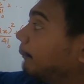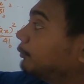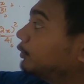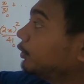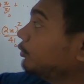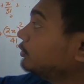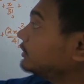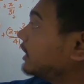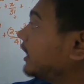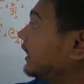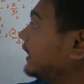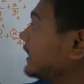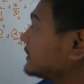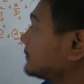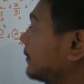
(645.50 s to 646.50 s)
Up to
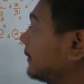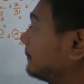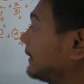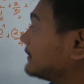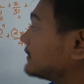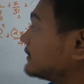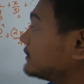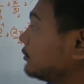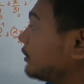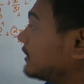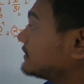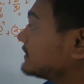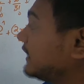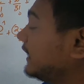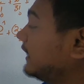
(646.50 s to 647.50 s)
3 decimal places you
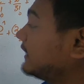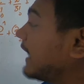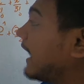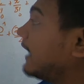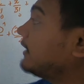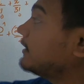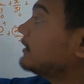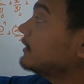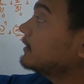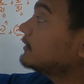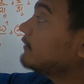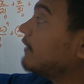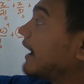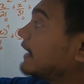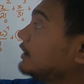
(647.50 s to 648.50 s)
can see that
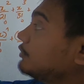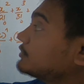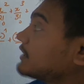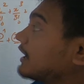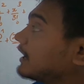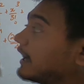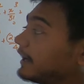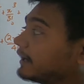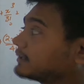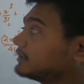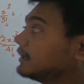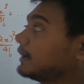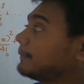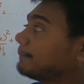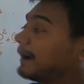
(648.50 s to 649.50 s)
the values are correct,